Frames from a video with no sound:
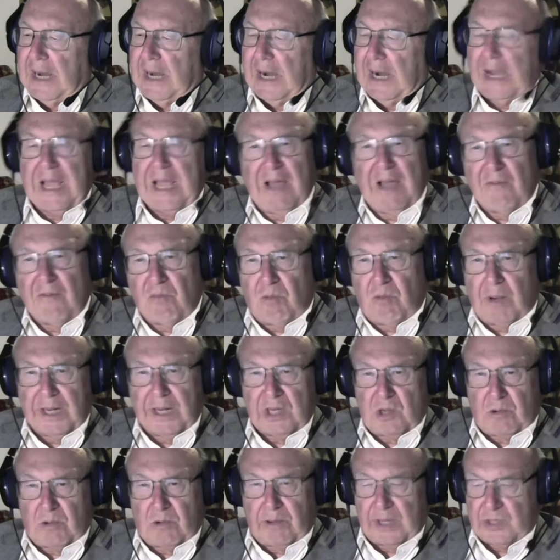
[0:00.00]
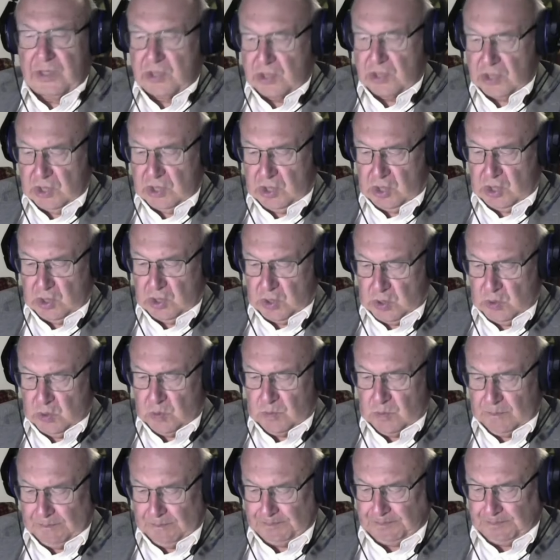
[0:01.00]
I have one question to
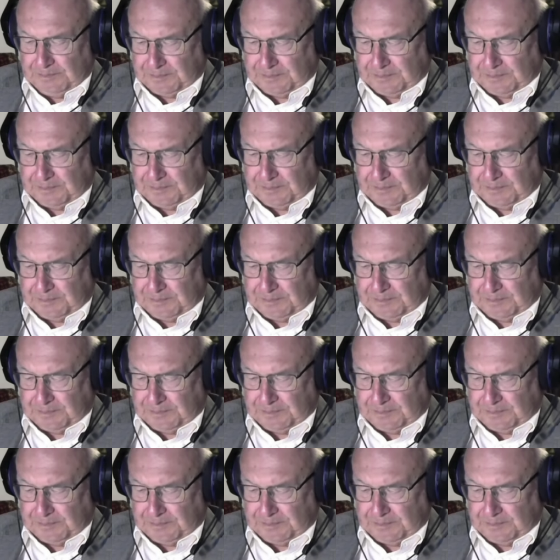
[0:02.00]
you.